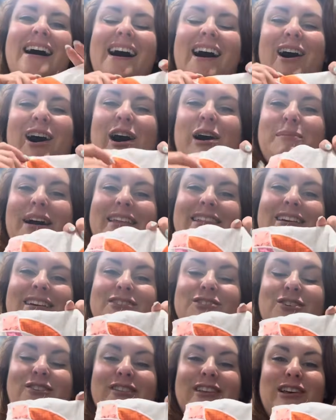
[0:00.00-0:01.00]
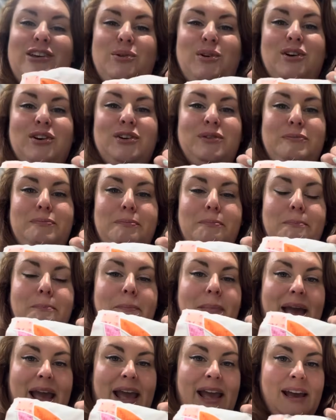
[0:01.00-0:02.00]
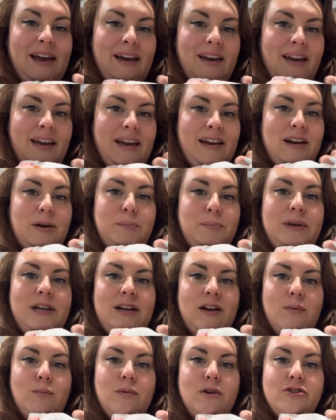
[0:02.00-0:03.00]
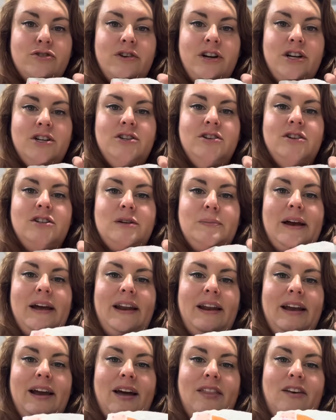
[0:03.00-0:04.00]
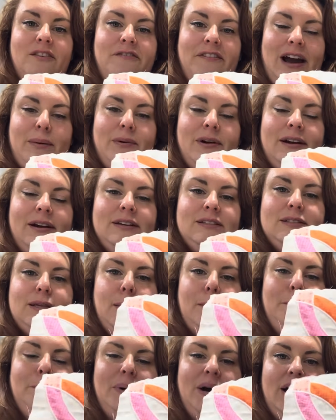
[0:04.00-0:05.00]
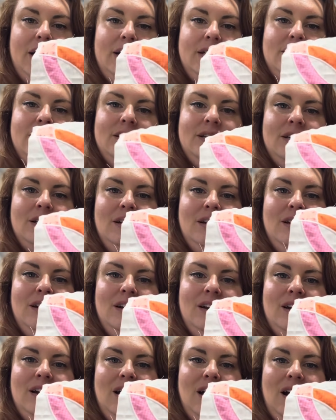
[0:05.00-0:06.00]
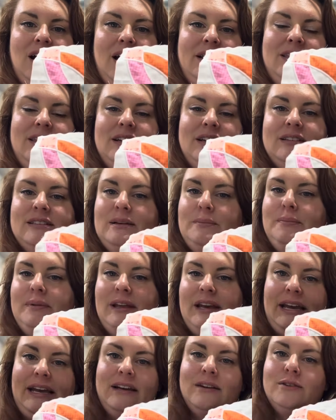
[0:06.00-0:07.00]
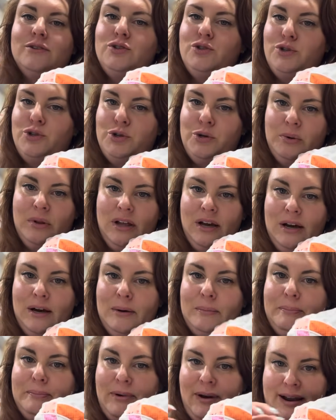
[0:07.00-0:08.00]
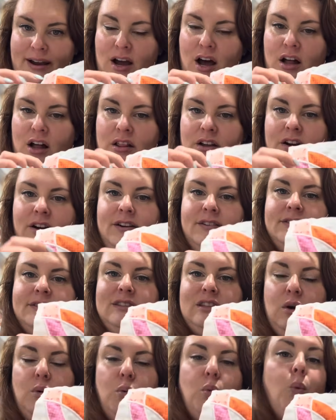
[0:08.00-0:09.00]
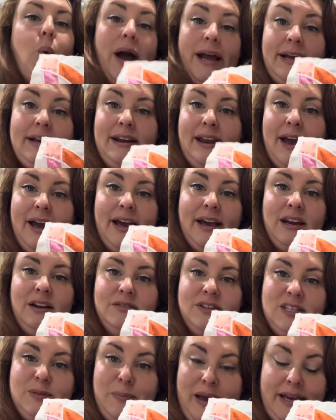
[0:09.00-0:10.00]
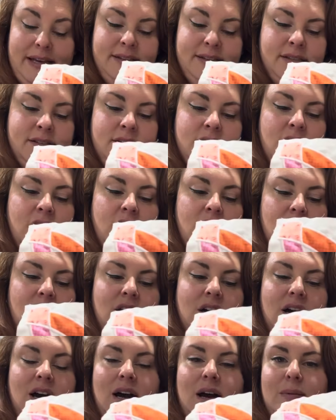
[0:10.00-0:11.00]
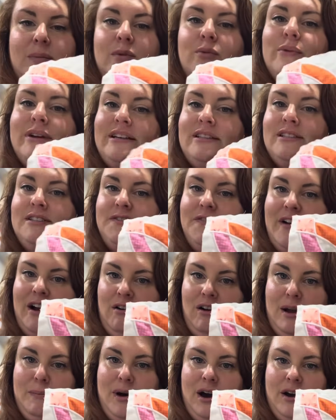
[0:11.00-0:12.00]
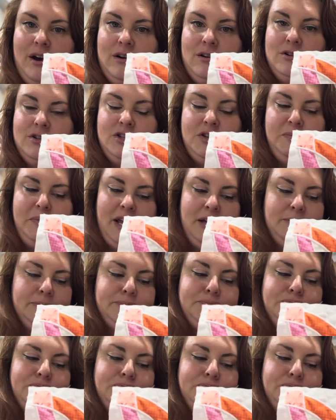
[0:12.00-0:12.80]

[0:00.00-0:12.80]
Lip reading: I think certainly you could make it appear more traditional depending on the fabrics, but I think simply Tula, bright colors, the white negative space reads very modern to me.